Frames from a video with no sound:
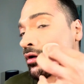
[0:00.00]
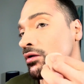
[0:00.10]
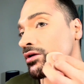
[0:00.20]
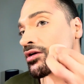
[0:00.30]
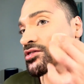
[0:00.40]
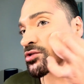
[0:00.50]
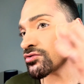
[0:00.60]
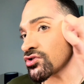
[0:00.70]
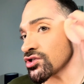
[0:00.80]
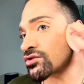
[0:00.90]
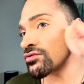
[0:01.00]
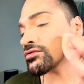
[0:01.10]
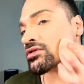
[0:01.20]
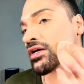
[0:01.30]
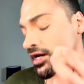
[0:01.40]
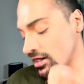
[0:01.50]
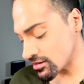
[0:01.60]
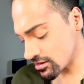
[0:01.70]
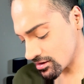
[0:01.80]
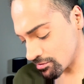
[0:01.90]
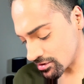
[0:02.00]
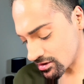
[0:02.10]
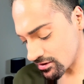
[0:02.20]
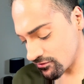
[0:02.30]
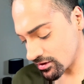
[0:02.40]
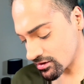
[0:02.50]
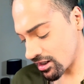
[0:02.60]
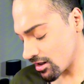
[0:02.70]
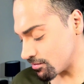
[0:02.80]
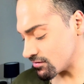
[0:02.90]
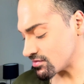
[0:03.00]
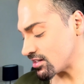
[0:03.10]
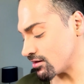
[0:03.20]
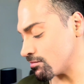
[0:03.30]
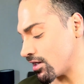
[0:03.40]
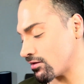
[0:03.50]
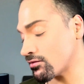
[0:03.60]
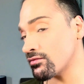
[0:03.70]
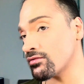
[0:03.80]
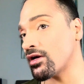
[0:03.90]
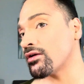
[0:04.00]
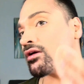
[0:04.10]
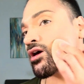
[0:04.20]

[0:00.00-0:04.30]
Unless you choose a specific type of setting powder that